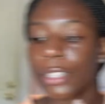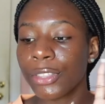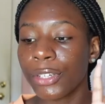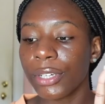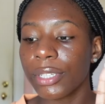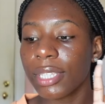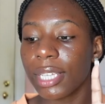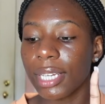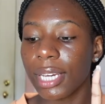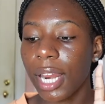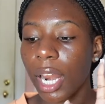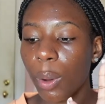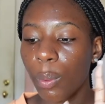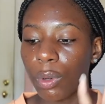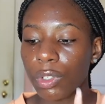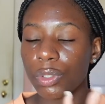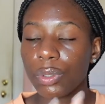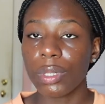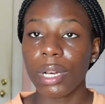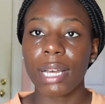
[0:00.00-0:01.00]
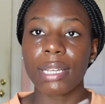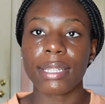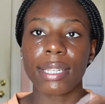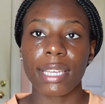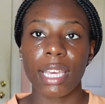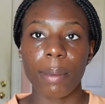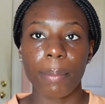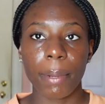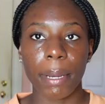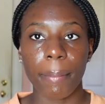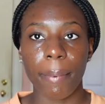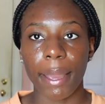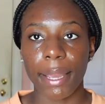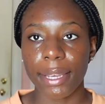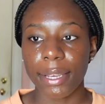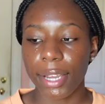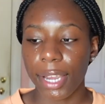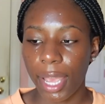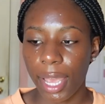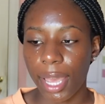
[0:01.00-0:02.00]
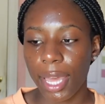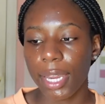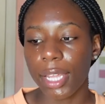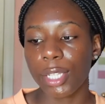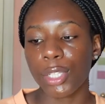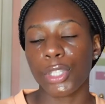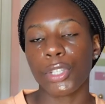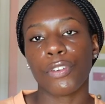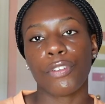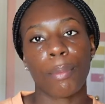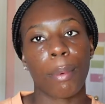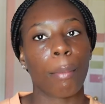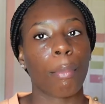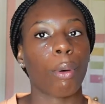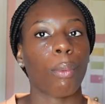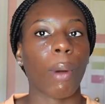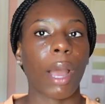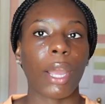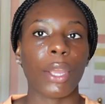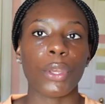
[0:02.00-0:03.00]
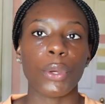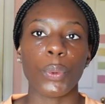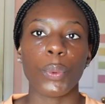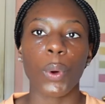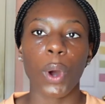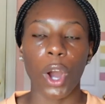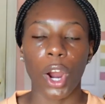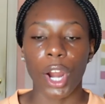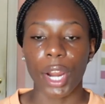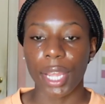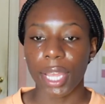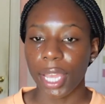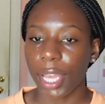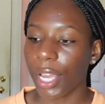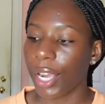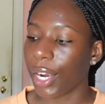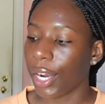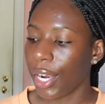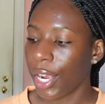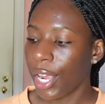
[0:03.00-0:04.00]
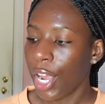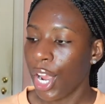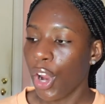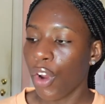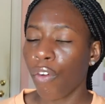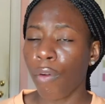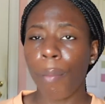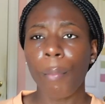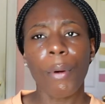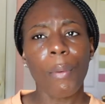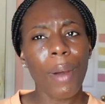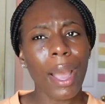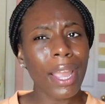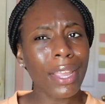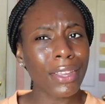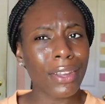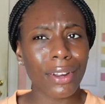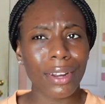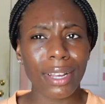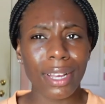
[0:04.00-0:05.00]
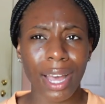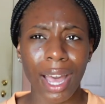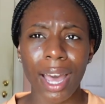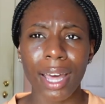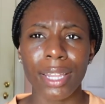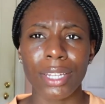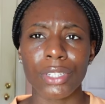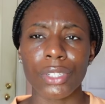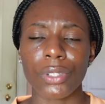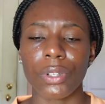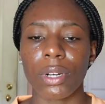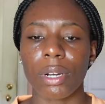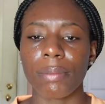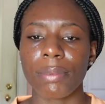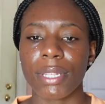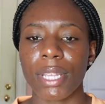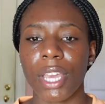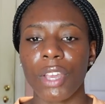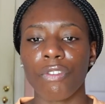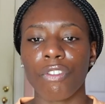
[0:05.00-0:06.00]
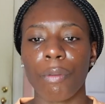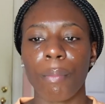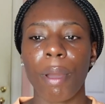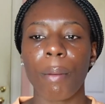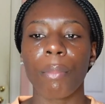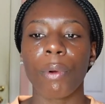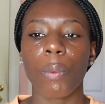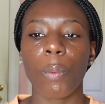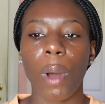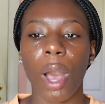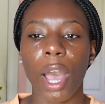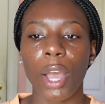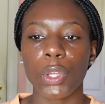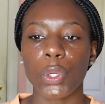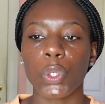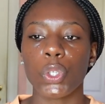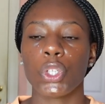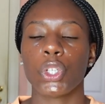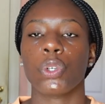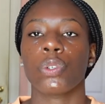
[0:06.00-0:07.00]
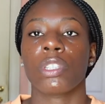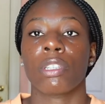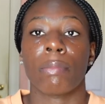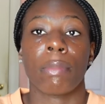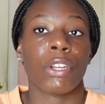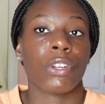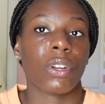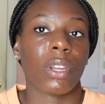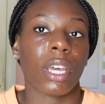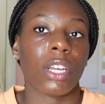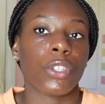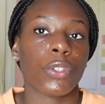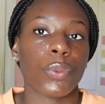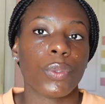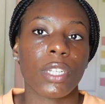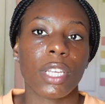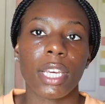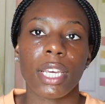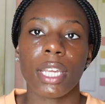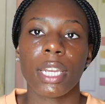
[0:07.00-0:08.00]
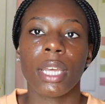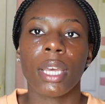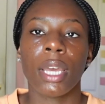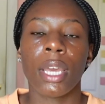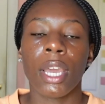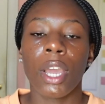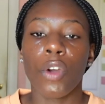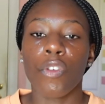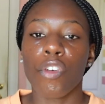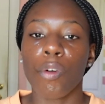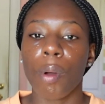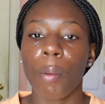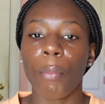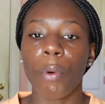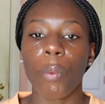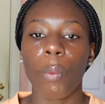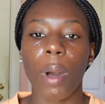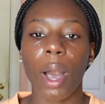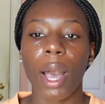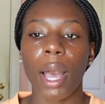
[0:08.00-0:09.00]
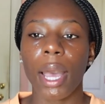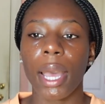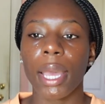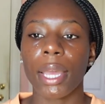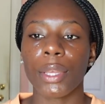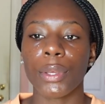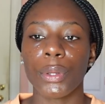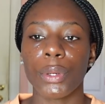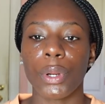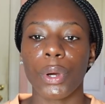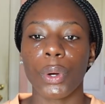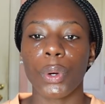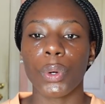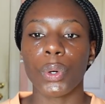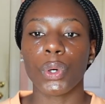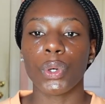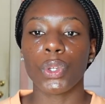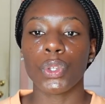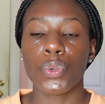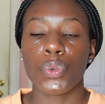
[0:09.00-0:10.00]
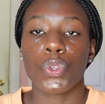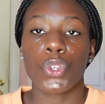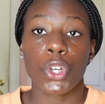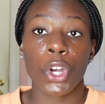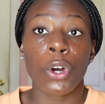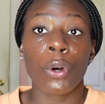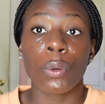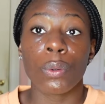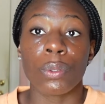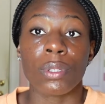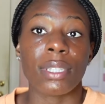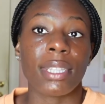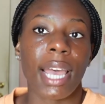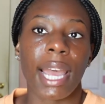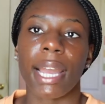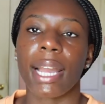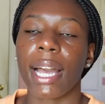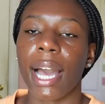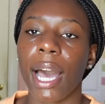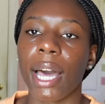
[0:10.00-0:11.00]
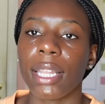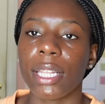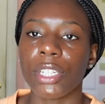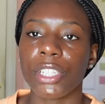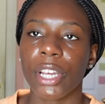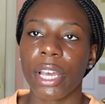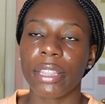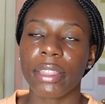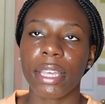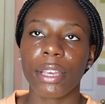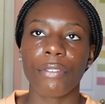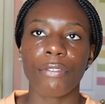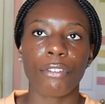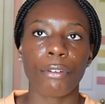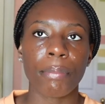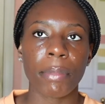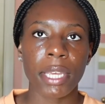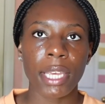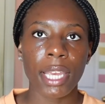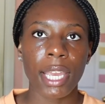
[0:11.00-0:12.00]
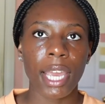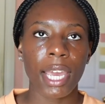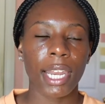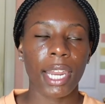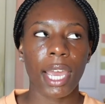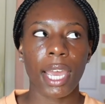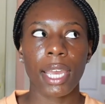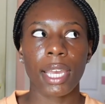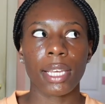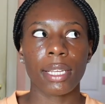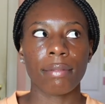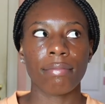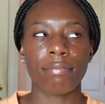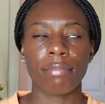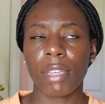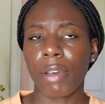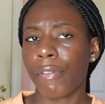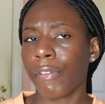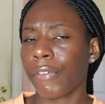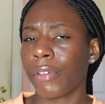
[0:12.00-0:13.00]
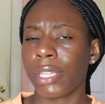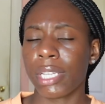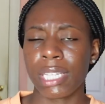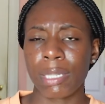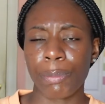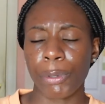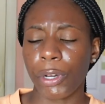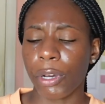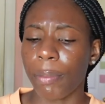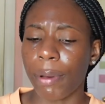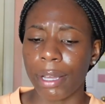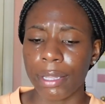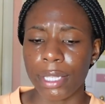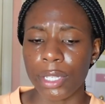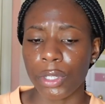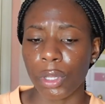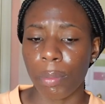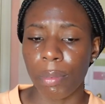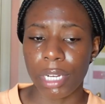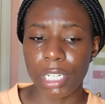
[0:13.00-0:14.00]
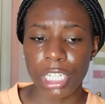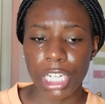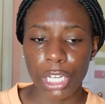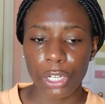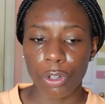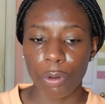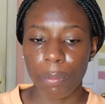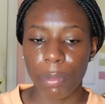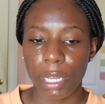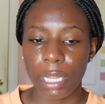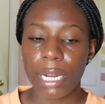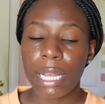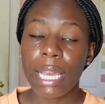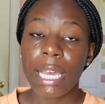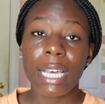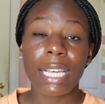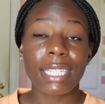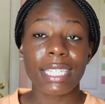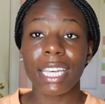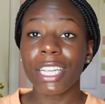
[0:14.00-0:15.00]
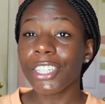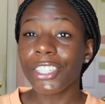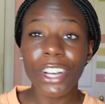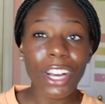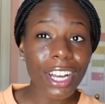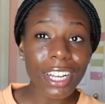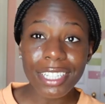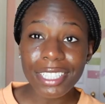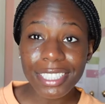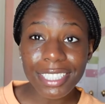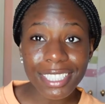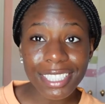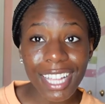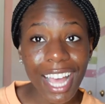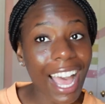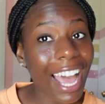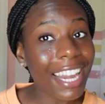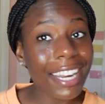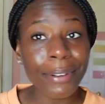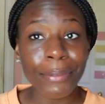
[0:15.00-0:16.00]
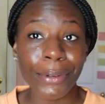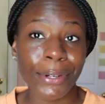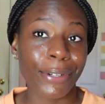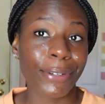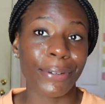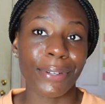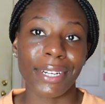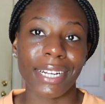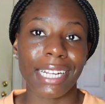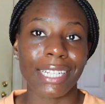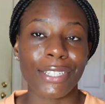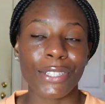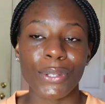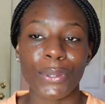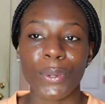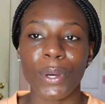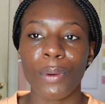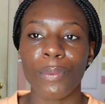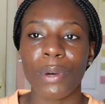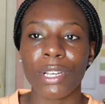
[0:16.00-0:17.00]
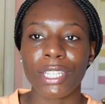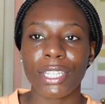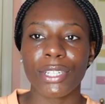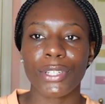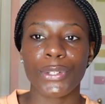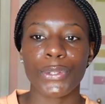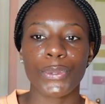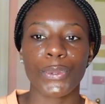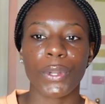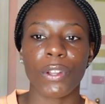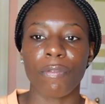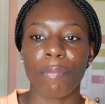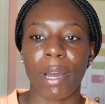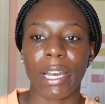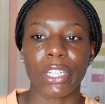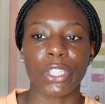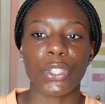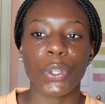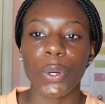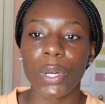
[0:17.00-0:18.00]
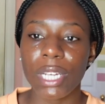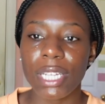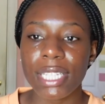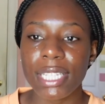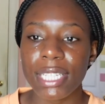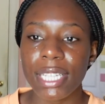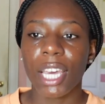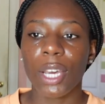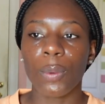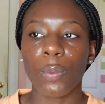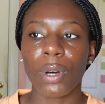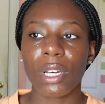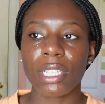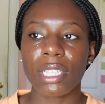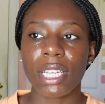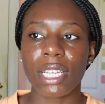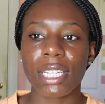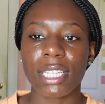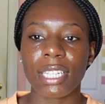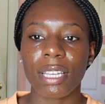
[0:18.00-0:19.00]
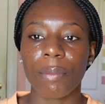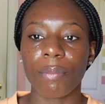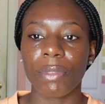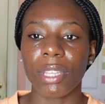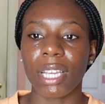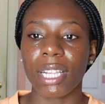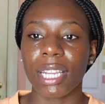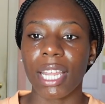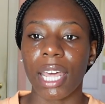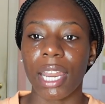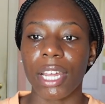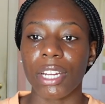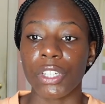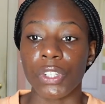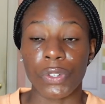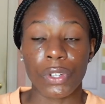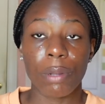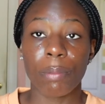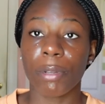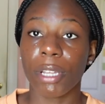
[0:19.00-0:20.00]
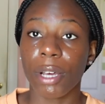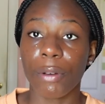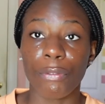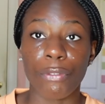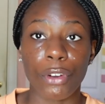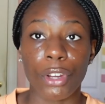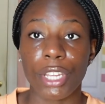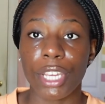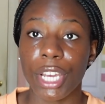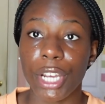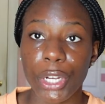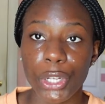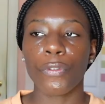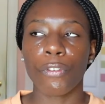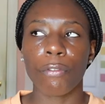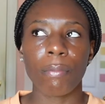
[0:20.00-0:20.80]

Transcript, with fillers: third thing that I want you guys to keep in the back of your head is to remember why you are here. Remember why you're in college, you know what I'm saying? Remember why you chose the major that you did. Remember why, you know, you chose that college. I think for me, and I never really spoke about this on my channel, but St. John's, I didn't want to go to that school. It wasn't a school of my choice. It wasn't something that I dreamed of for years. For